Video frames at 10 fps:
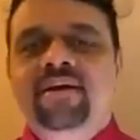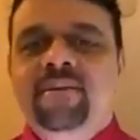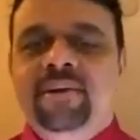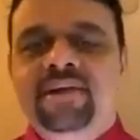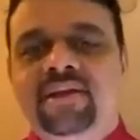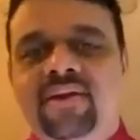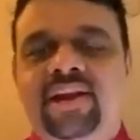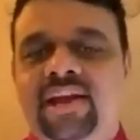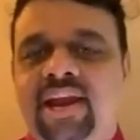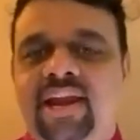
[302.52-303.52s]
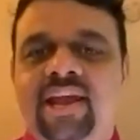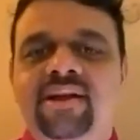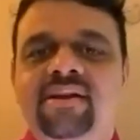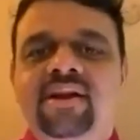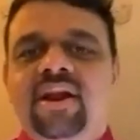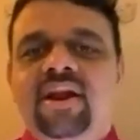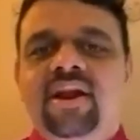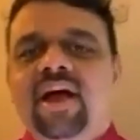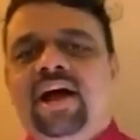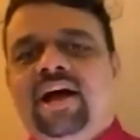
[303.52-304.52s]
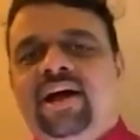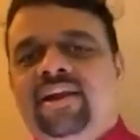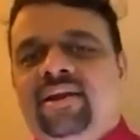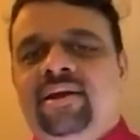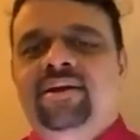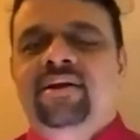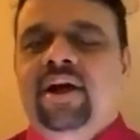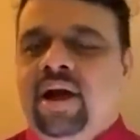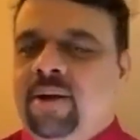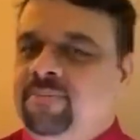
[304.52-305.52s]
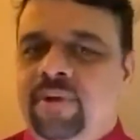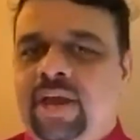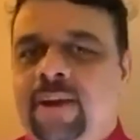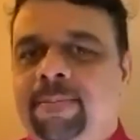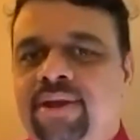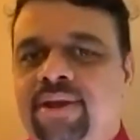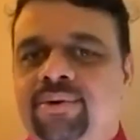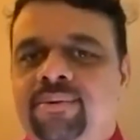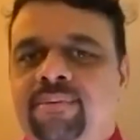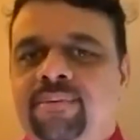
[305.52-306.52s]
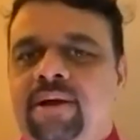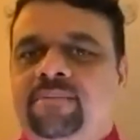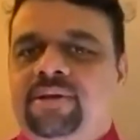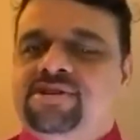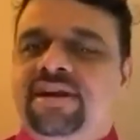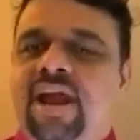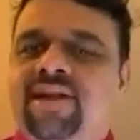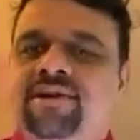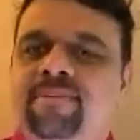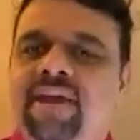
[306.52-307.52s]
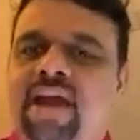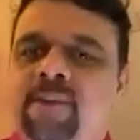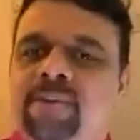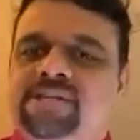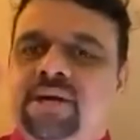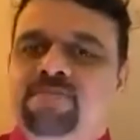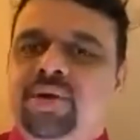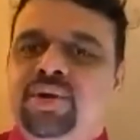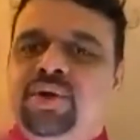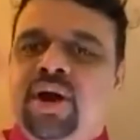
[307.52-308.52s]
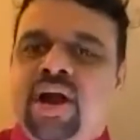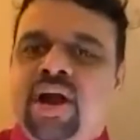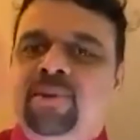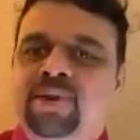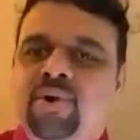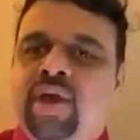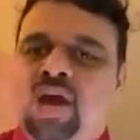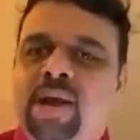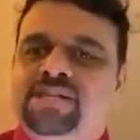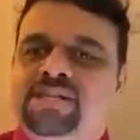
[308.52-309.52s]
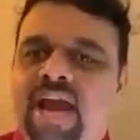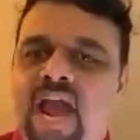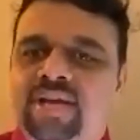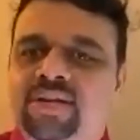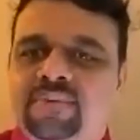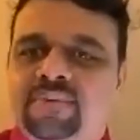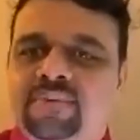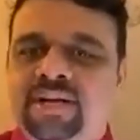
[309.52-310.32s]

praise the Lord, hallelujah. And uh, we can pray to um, Sister Raj Lashmi. Can you please mute your unmute your audio? Can you please say hi to the world?